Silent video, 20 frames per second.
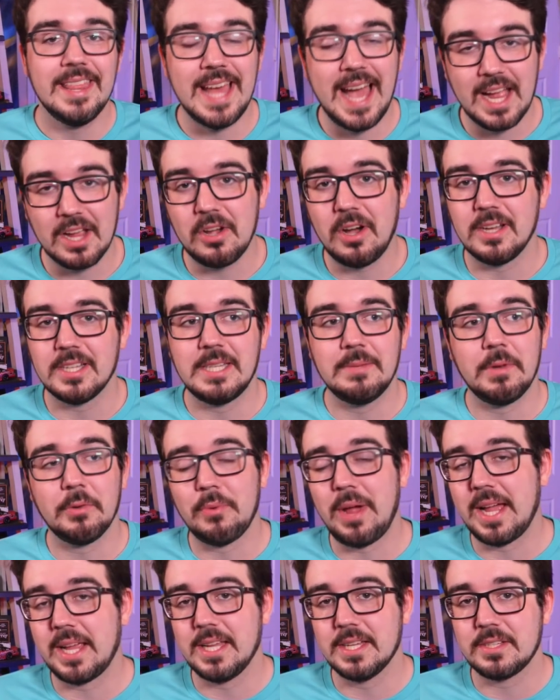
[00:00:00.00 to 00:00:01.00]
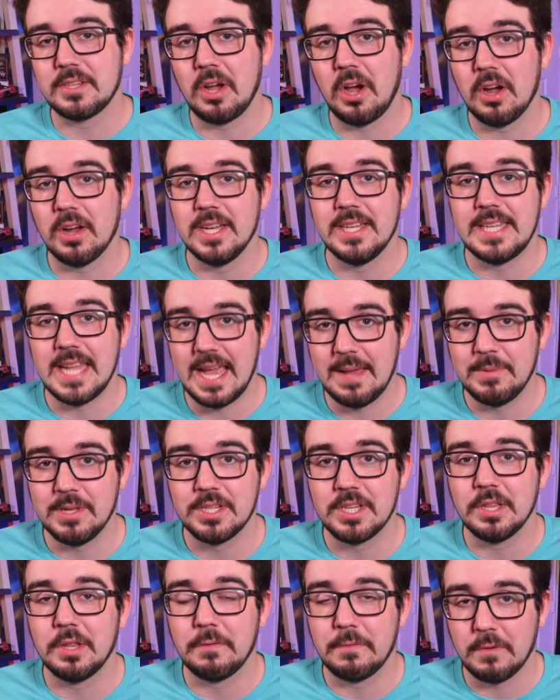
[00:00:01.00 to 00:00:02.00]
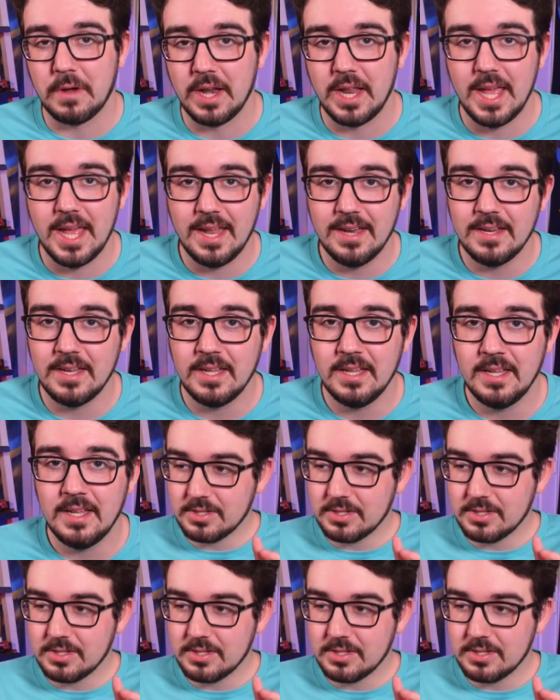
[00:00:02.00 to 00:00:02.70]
That caused him to wreck his car and damage the front end.